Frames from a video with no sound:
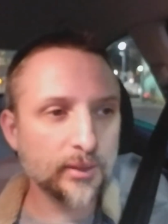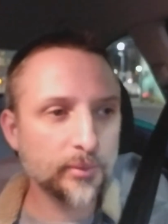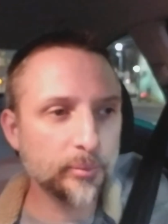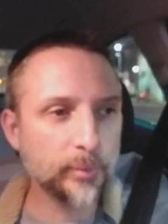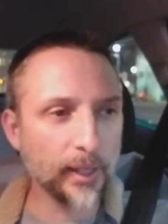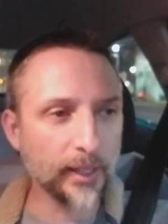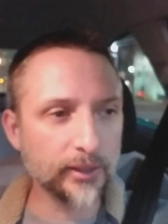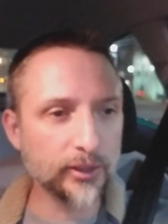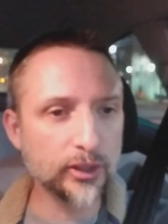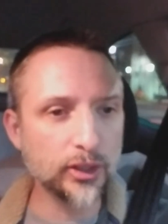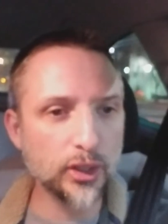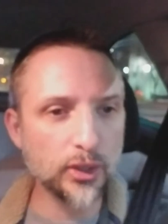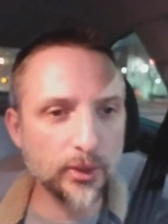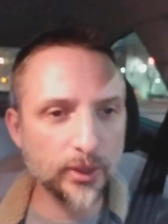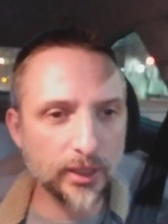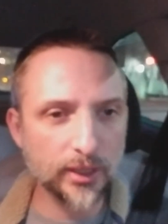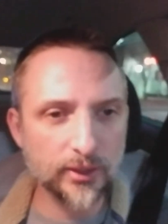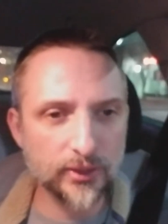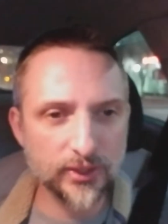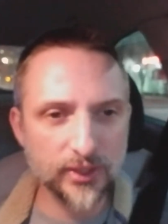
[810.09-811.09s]
But New
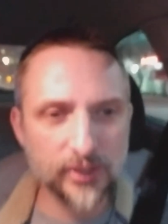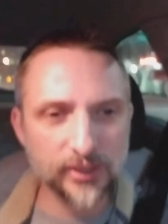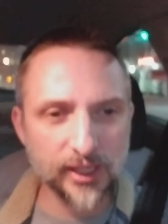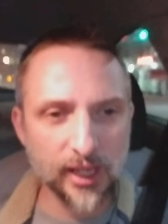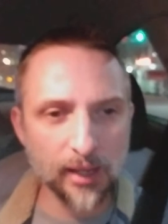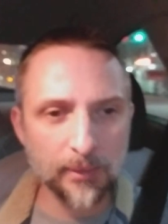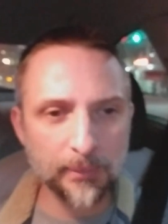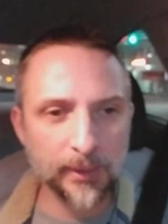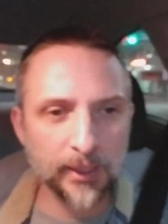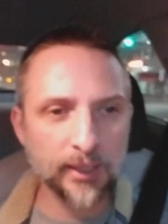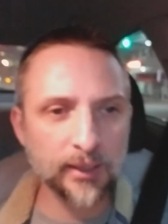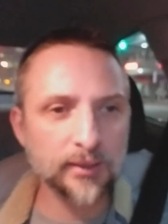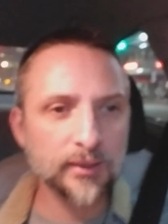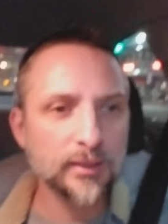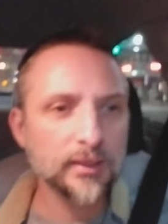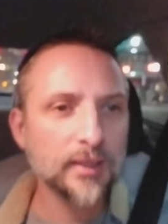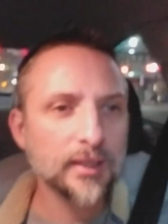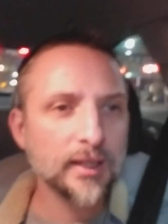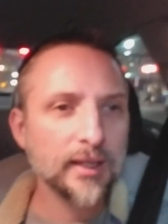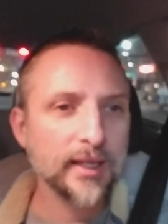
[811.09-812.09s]
Year's is coming.
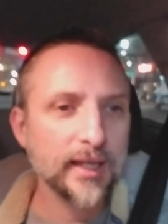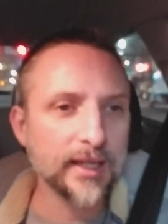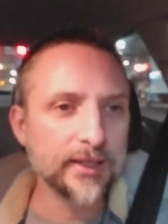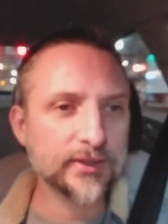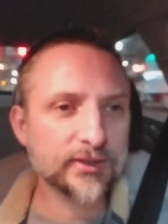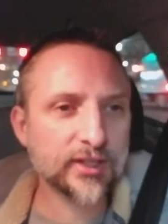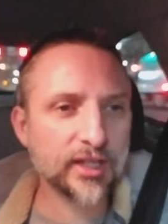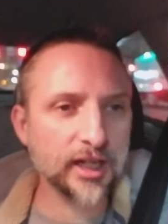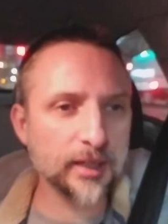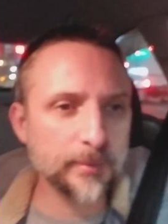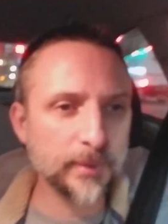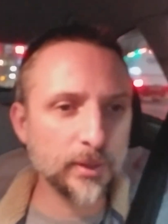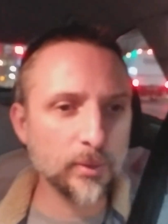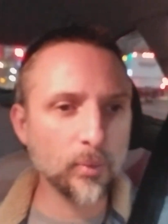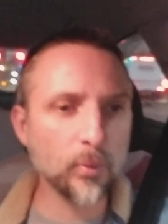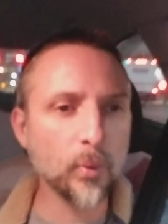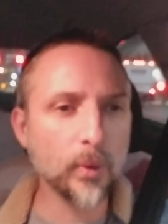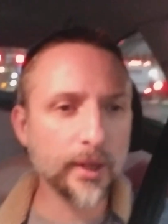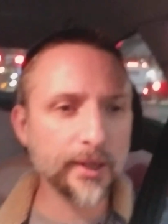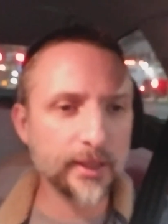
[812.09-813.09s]
It's going to be
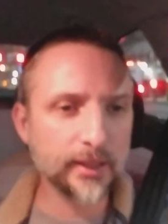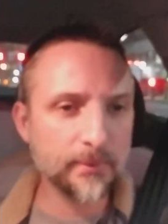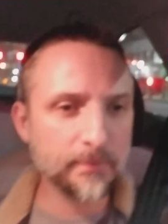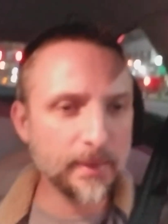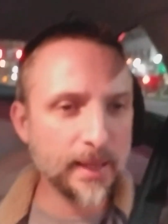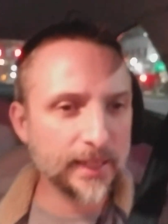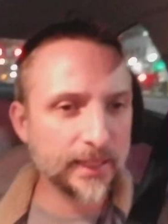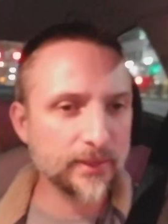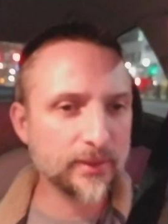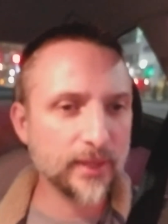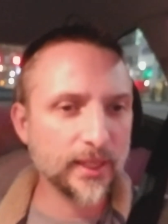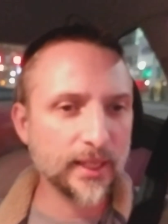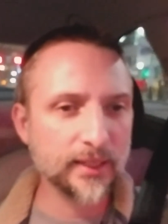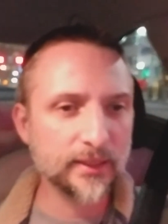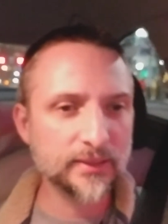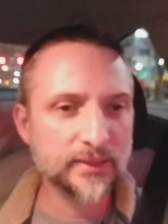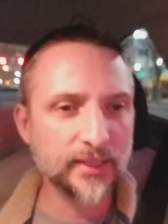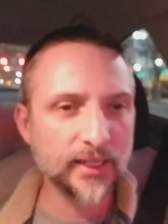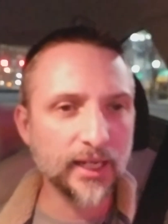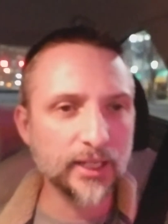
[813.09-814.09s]
one of the many
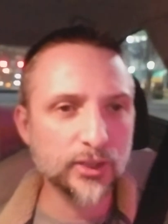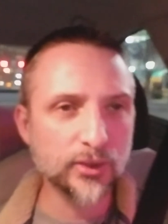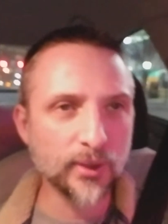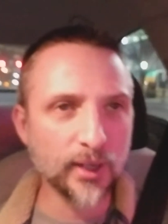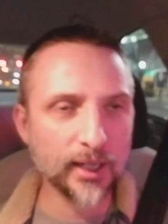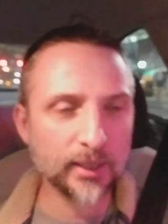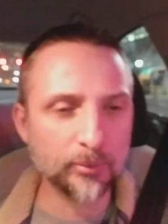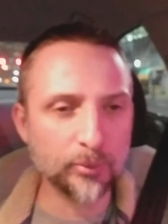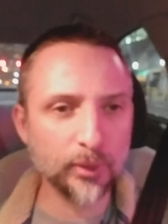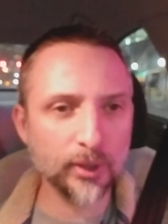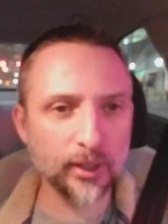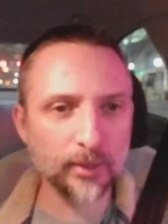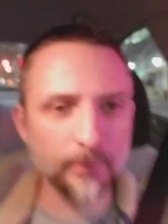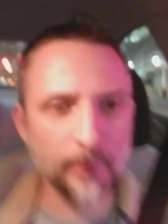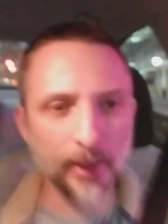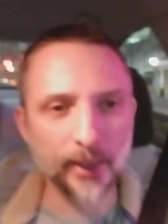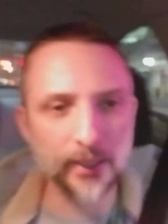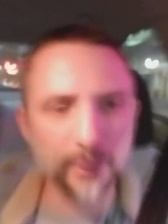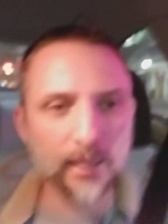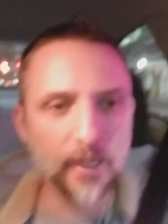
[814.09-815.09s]
things that I try and put on
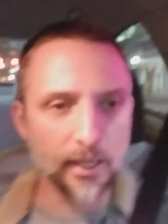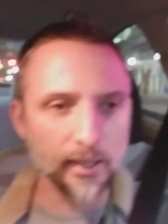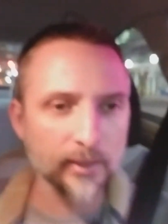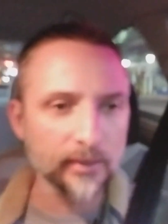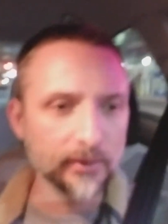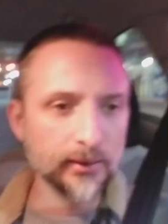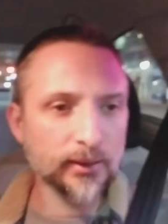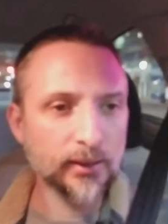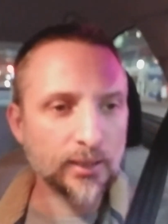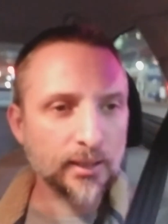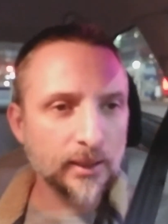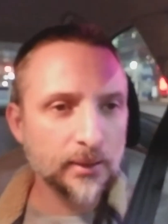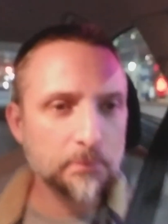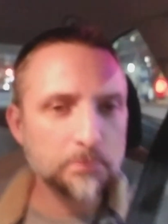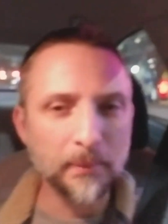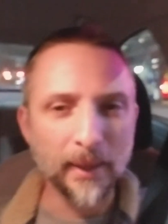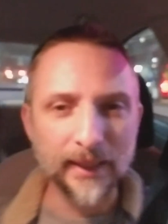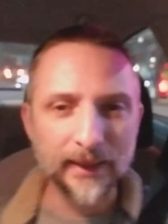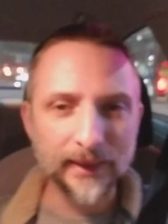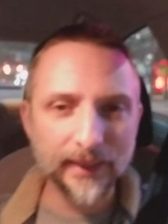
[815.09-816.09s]
my
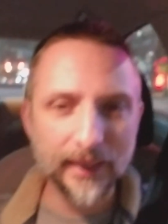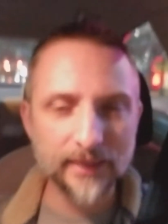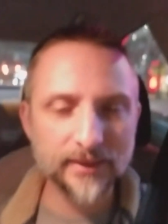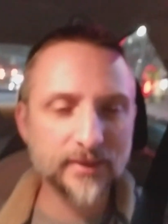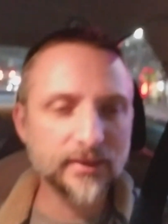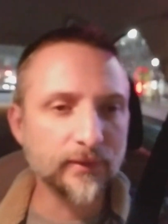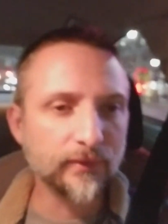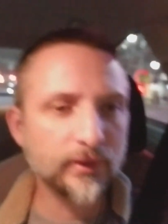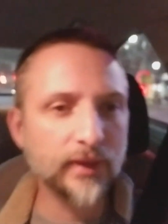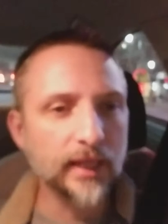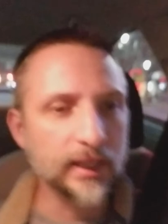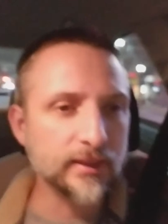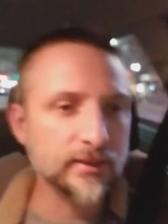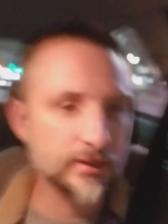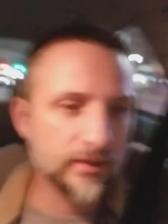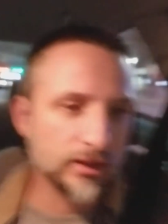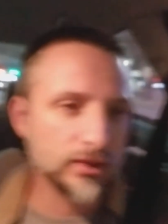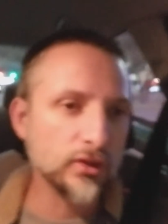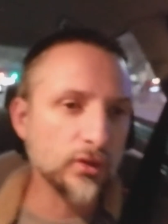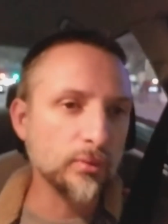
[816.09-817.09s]
my list of things
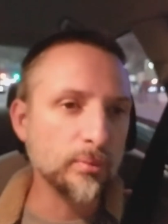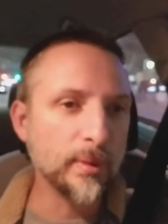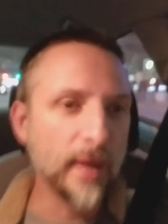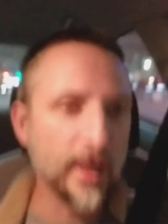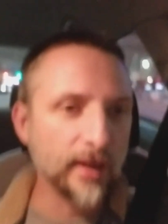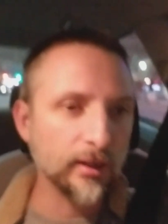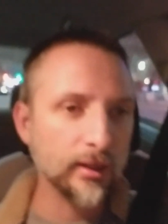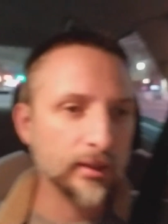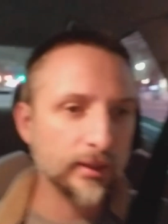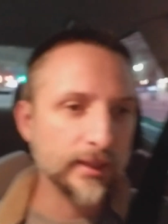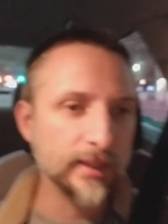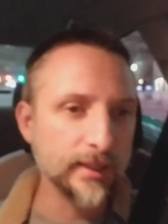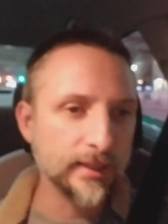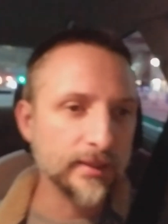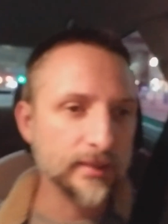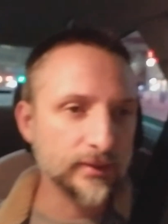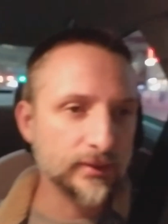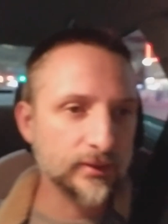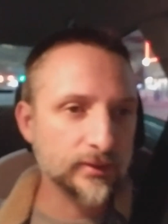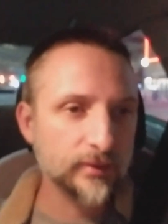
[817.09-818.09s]
to do better
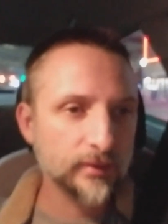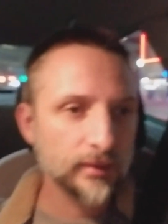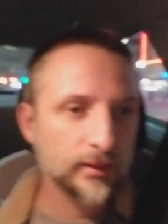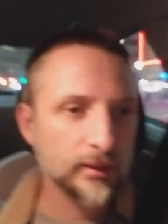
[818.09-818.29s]
is,